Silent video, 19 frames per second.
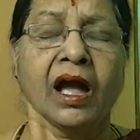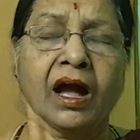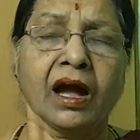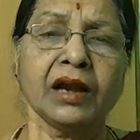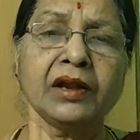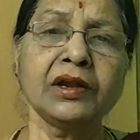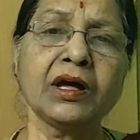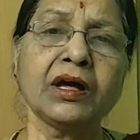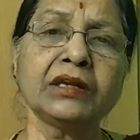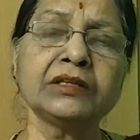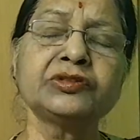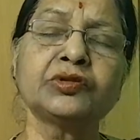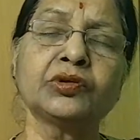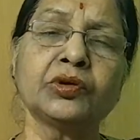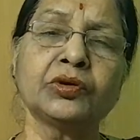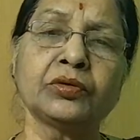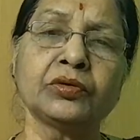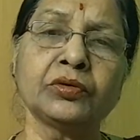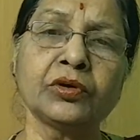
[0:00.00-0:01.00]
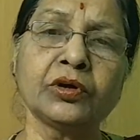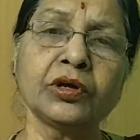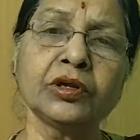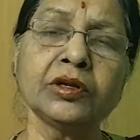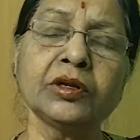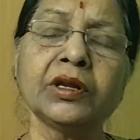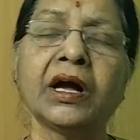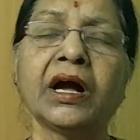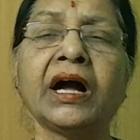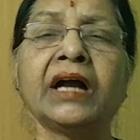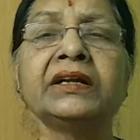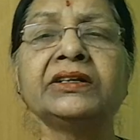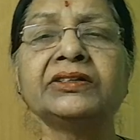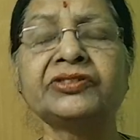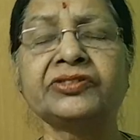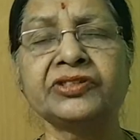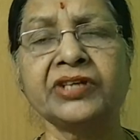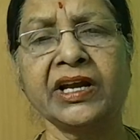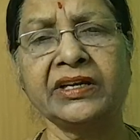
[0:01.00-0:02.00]
And also role and
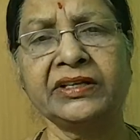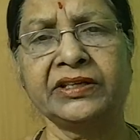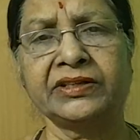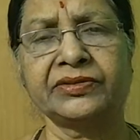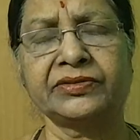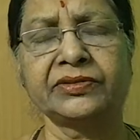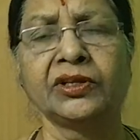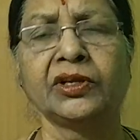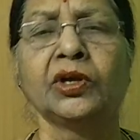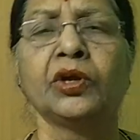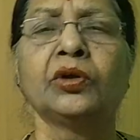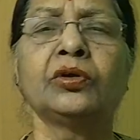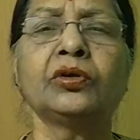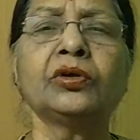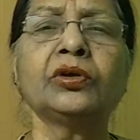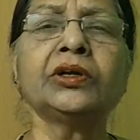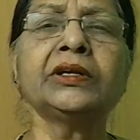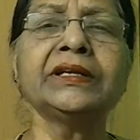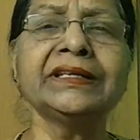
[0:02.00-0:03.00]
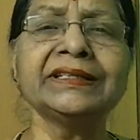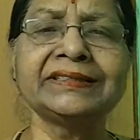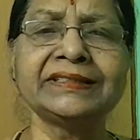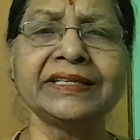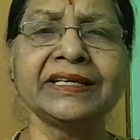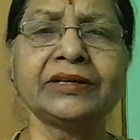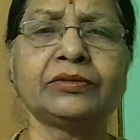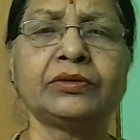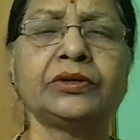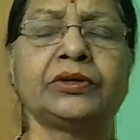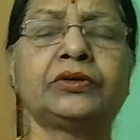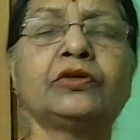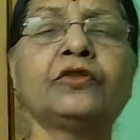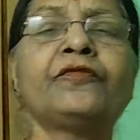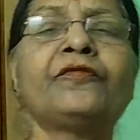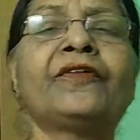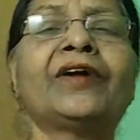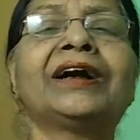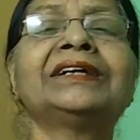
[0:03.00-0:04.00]
status. Role is equal
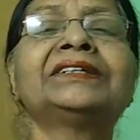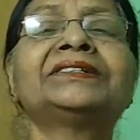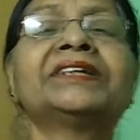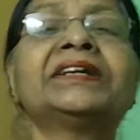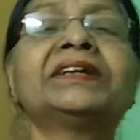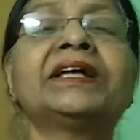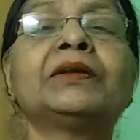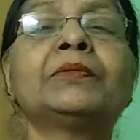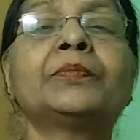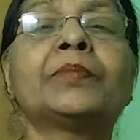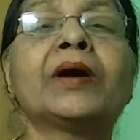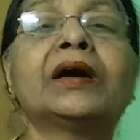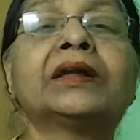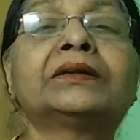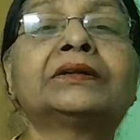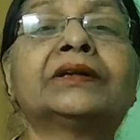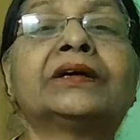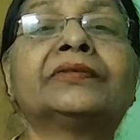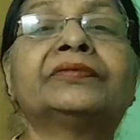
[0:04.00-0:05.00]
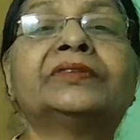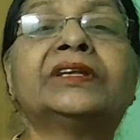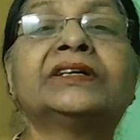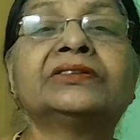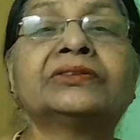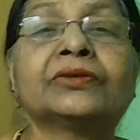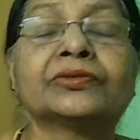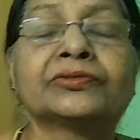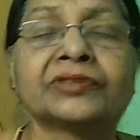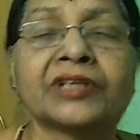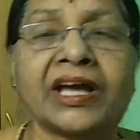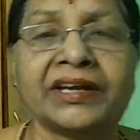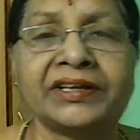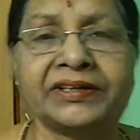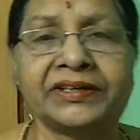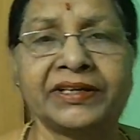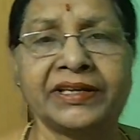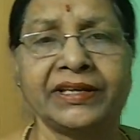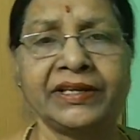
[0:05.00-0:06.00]
to functional part of the
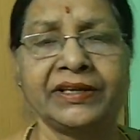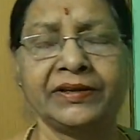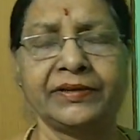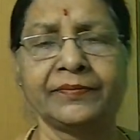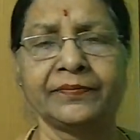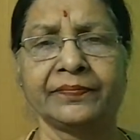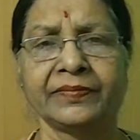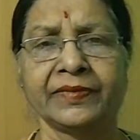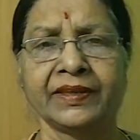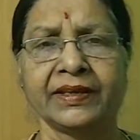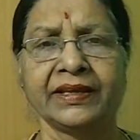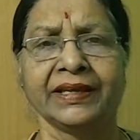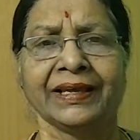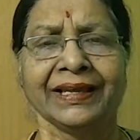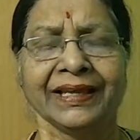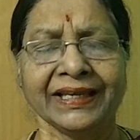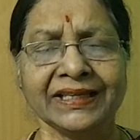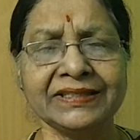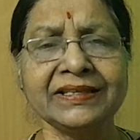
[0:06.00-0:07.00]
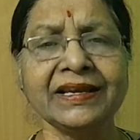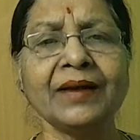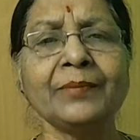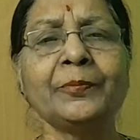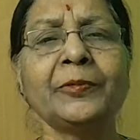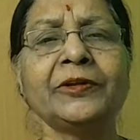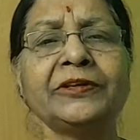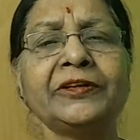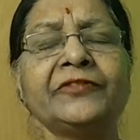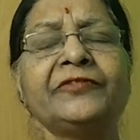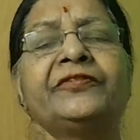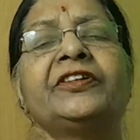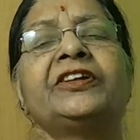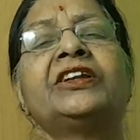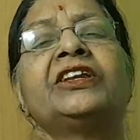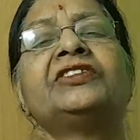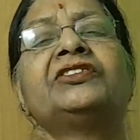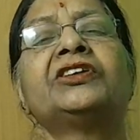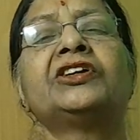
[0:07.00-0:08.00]
society. Example, if
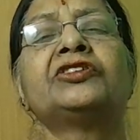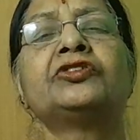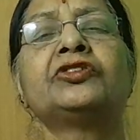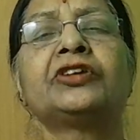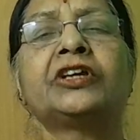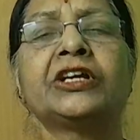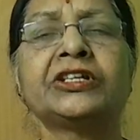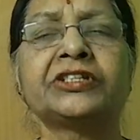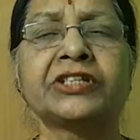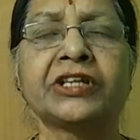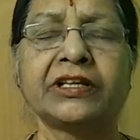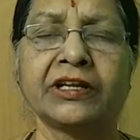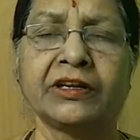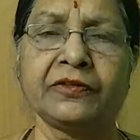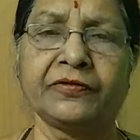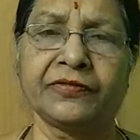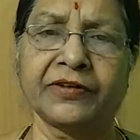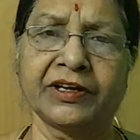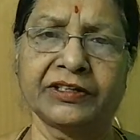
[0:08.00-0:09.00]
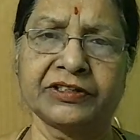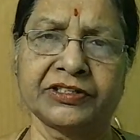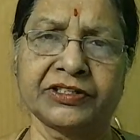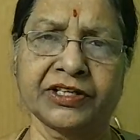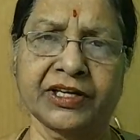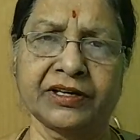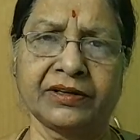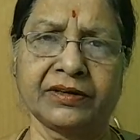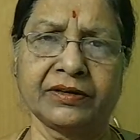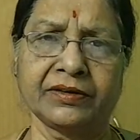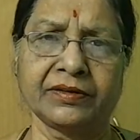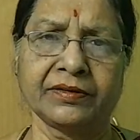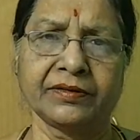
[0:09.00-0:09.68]
it is educational function,